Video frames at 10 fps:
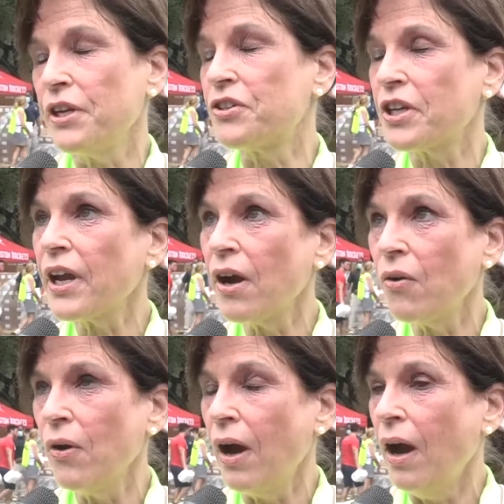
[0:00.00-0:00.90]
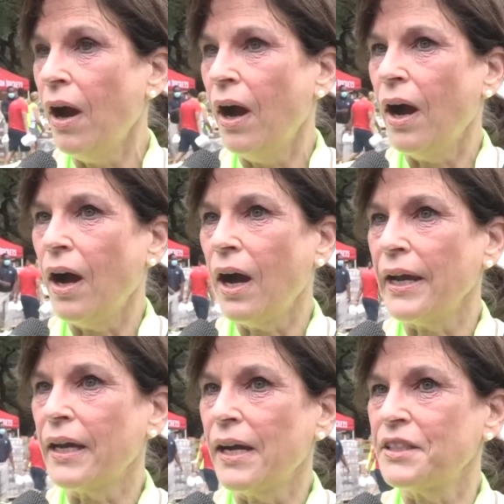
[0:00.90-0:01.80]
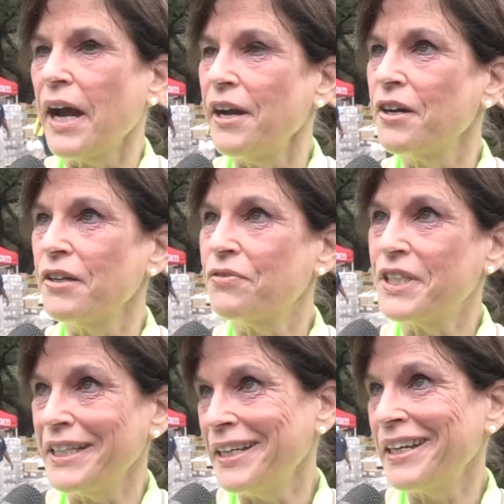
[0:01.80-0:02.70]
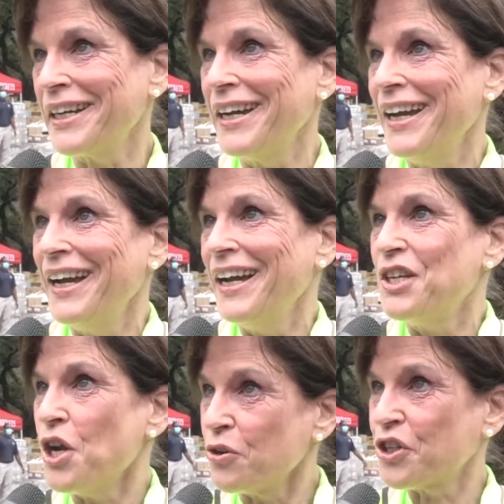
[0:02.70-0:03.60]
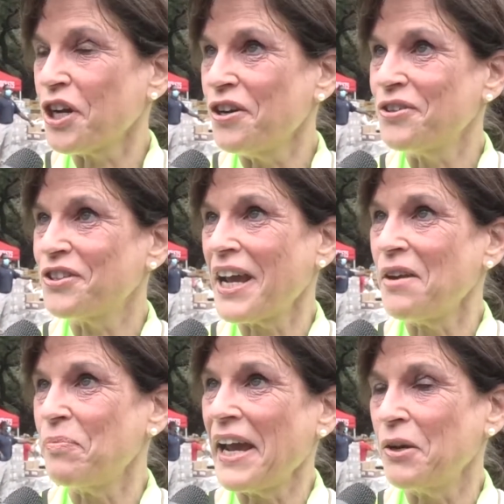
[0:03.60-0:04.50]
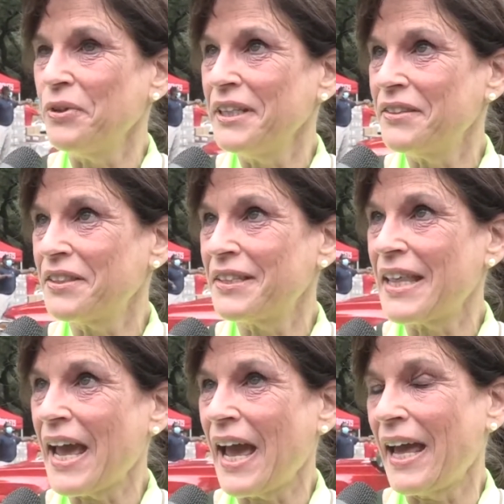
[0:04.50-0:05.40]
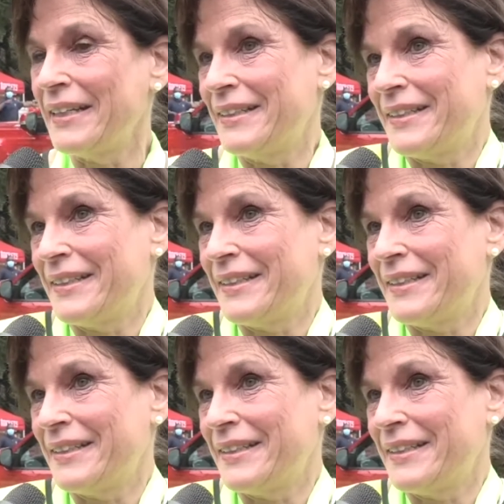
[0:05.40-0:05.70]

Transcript: years ago, I got tired of seeing no-shows at banquets that